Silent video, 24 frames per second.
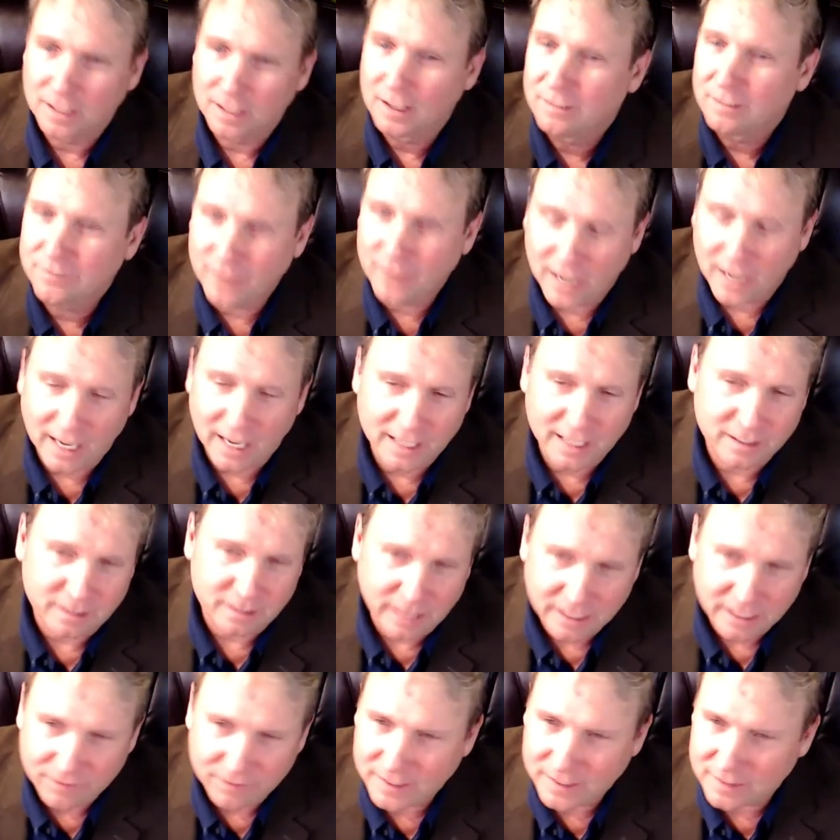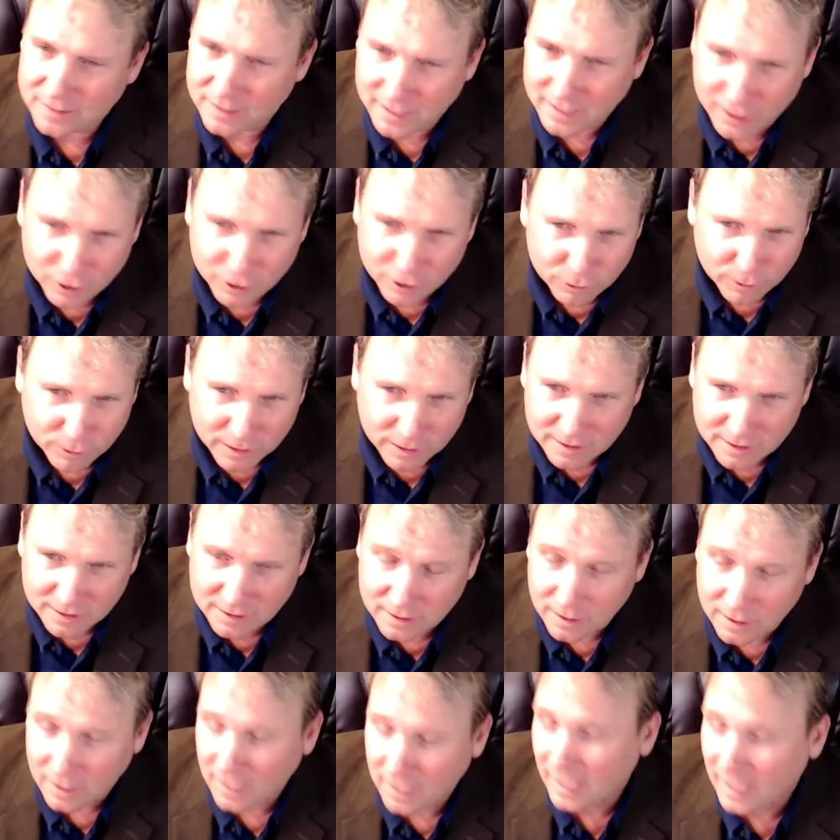fines, late fees, and
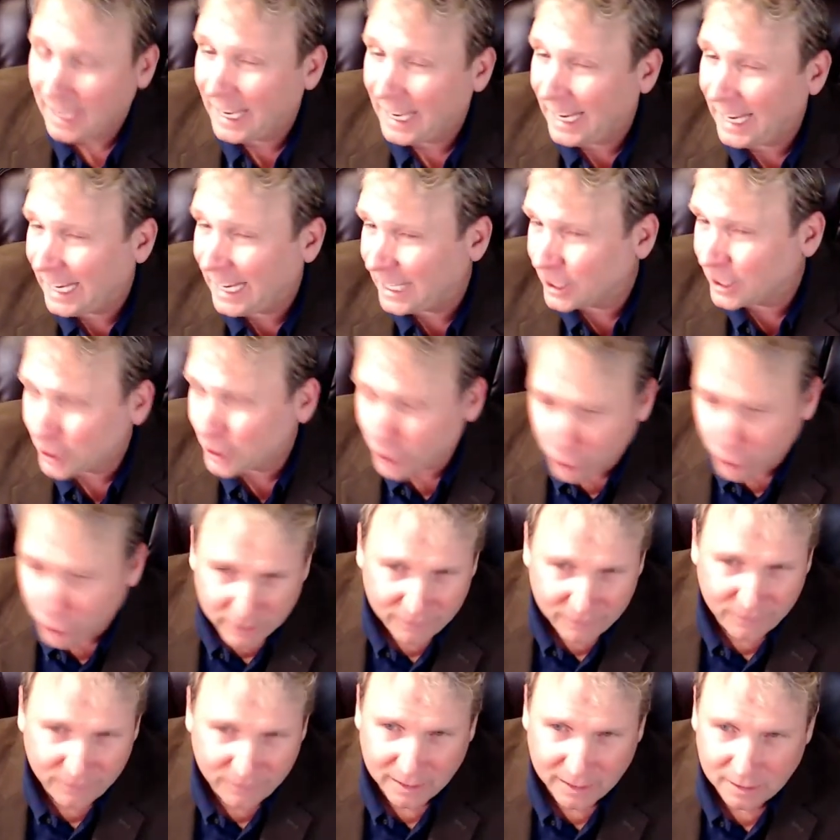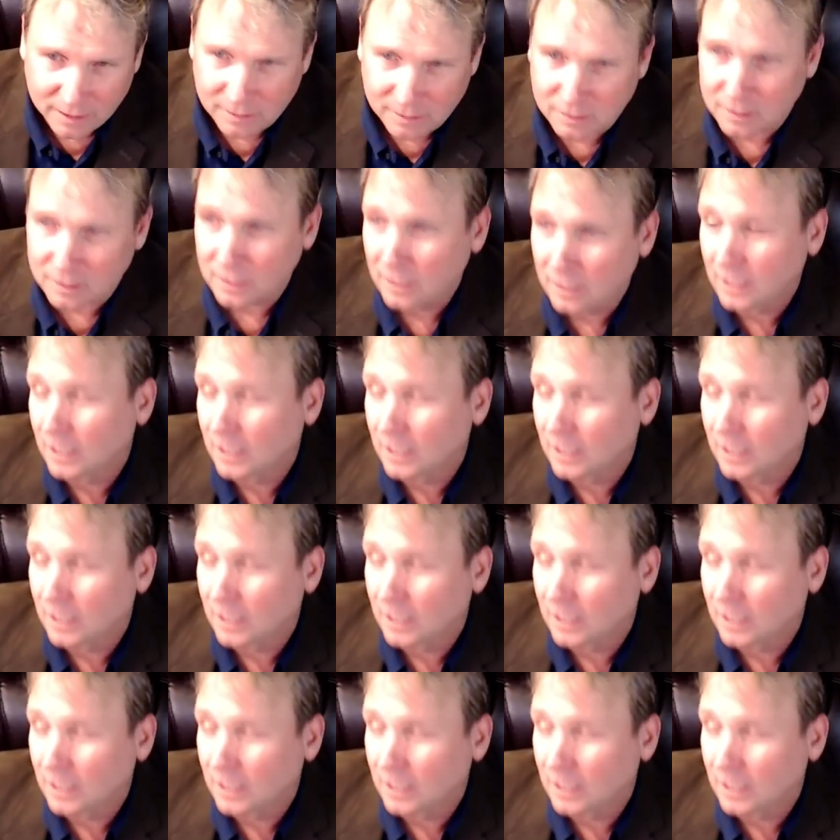interest, and attorney fees.